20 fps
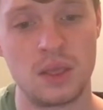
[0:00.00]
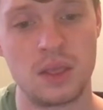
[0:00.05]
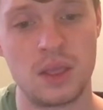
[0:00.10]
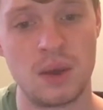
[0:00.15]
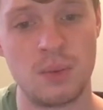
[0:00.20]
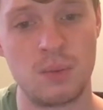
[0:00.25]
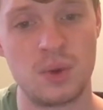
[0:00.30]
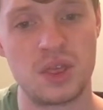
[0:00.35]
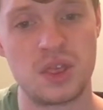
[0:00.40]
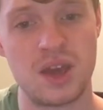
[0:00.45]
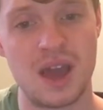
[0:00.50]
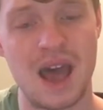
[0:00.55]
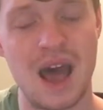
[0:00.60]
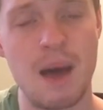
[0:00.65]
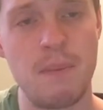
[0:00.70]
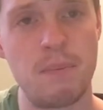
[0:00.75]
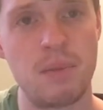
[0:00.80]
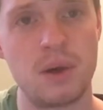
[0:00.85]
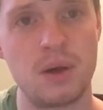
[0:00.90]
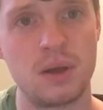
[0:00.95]
Then we
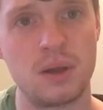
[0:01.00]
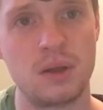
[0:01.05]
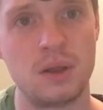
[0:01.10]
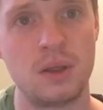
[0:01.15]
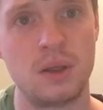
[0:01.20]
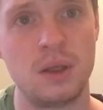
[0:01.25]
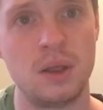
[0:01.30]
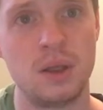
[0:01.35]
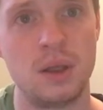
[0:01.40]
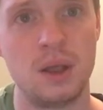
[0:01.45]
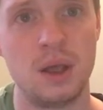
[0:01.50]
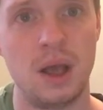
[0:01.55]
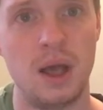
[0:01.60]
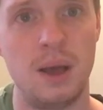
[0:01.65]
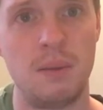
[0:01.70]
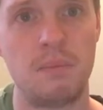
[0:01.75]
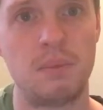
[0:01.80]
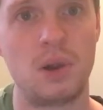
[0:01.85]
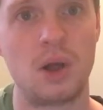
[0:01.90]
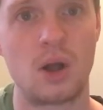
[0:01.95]
tap
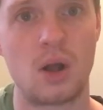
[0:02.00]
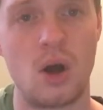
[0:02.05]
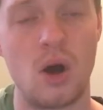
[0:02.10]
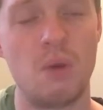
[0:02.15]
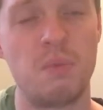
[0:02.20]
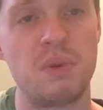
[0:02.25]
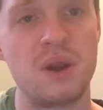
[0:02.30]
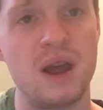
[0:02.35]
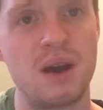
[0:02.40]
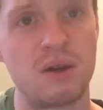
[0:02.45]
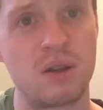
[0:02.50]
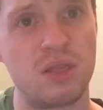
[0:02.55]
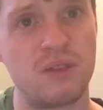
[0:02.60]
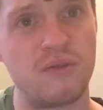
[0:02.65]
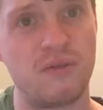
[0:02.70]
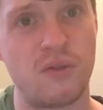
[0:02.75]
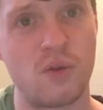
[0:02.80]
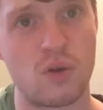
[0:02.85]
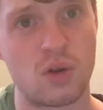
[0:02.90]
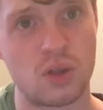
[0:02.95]
and pluck up and out on the
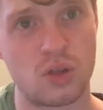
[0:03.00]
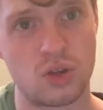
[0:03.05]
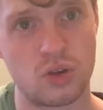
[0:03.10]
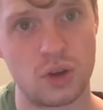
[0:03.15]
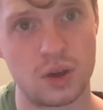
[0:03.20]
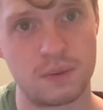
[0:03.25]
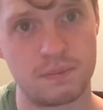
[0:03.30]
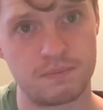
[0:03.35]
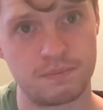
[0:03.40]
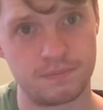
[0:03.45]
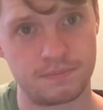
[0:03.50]
4th string.